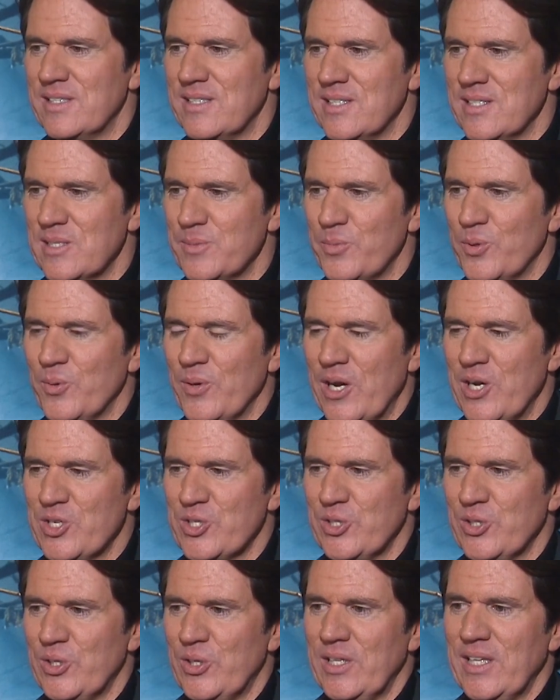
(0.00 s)
It's
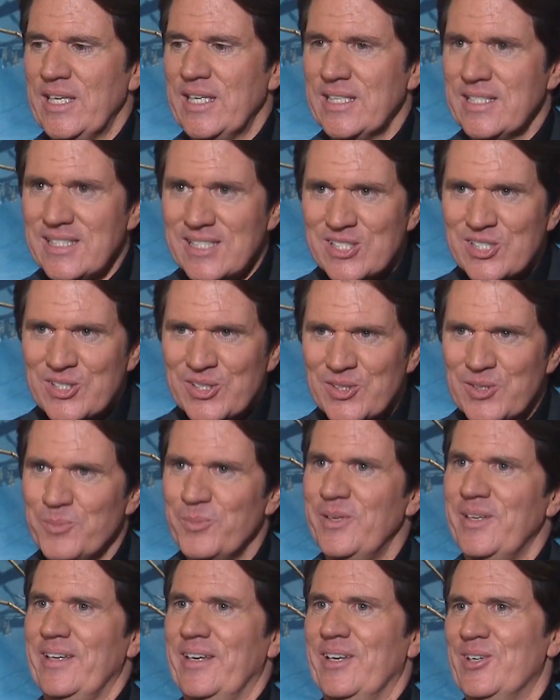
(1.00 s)
inspirational in addition to
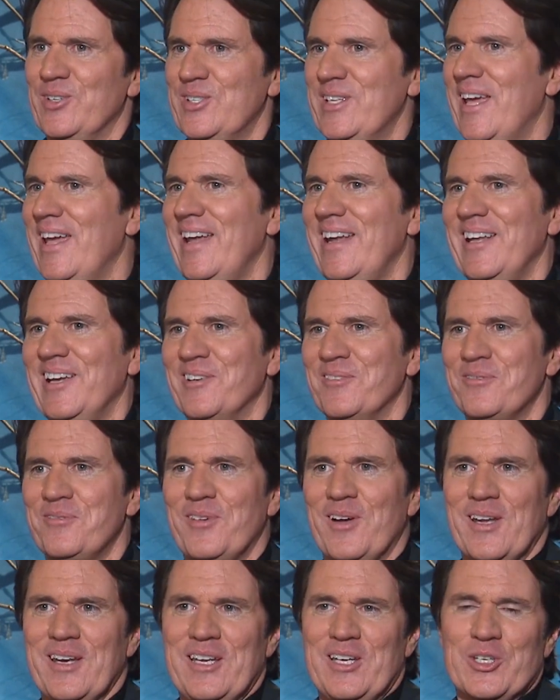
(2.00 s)
being entertaining and
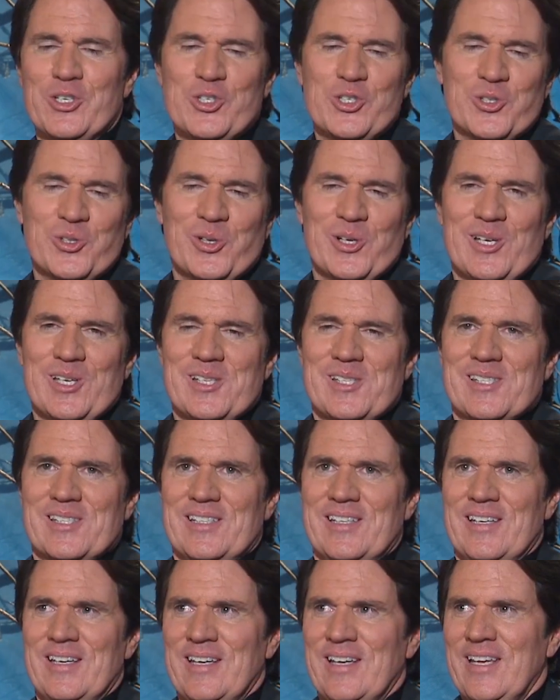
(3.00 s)
funny and joyous
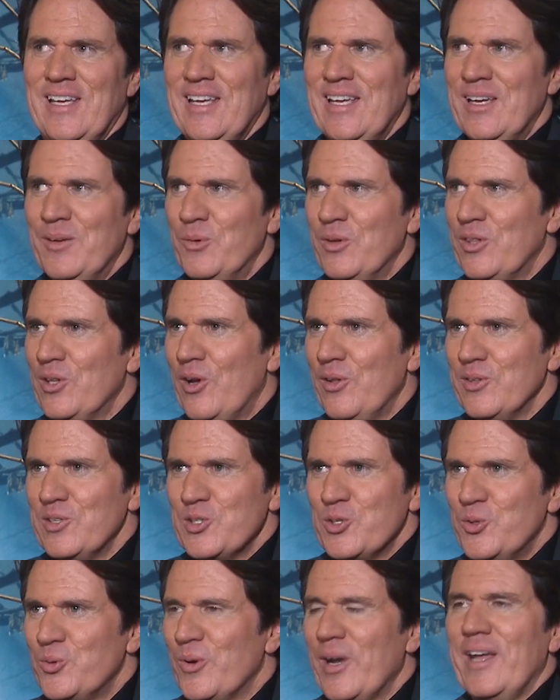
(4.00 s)
and with all
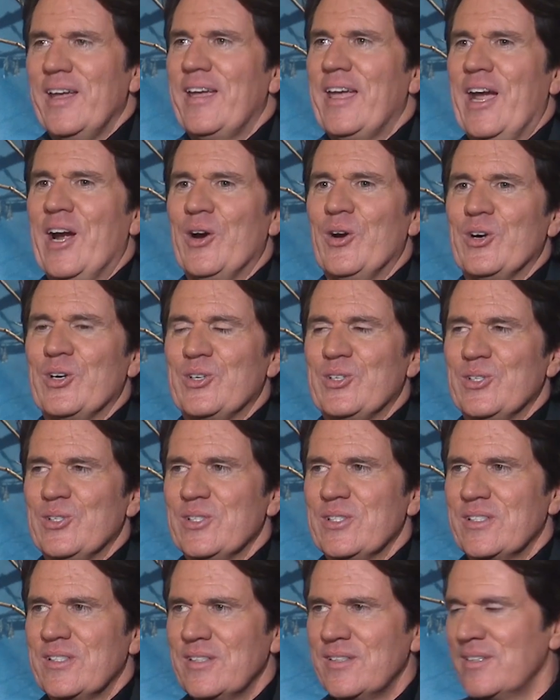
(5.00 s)
these great
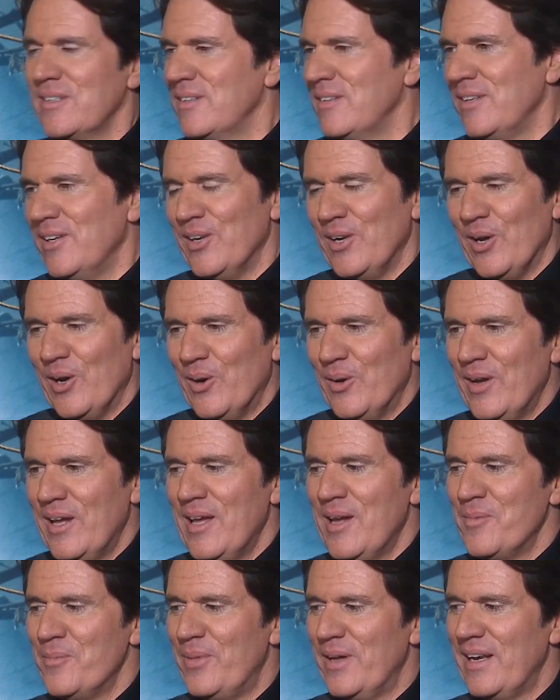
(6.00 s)
characters,
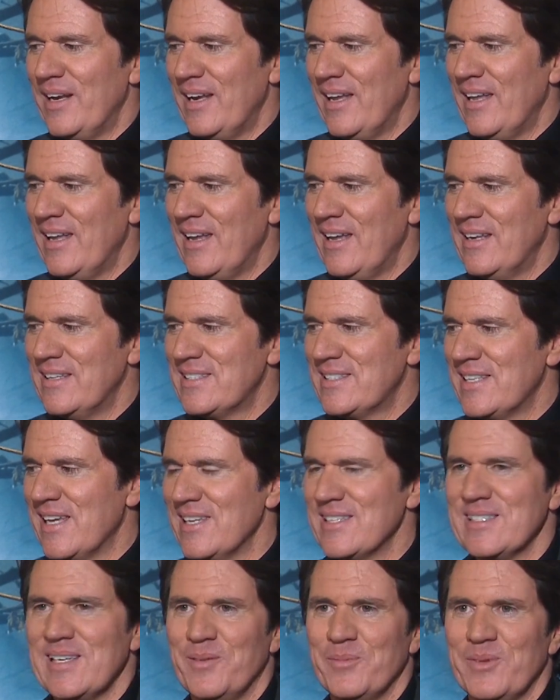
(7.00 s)
but it
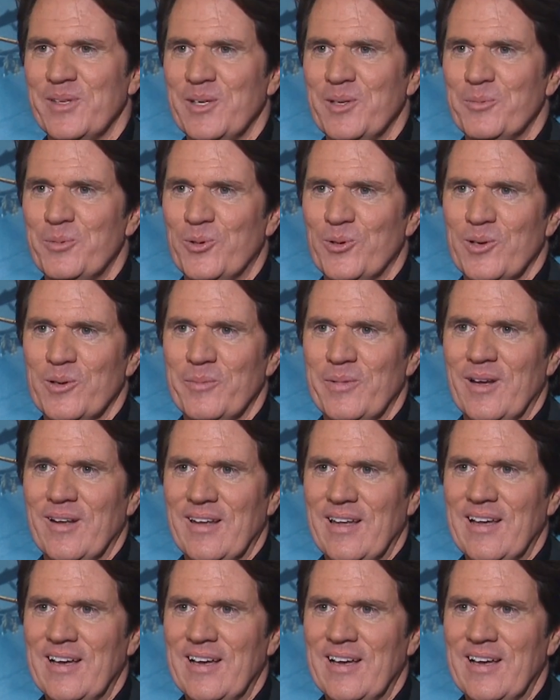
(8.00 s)
says something important about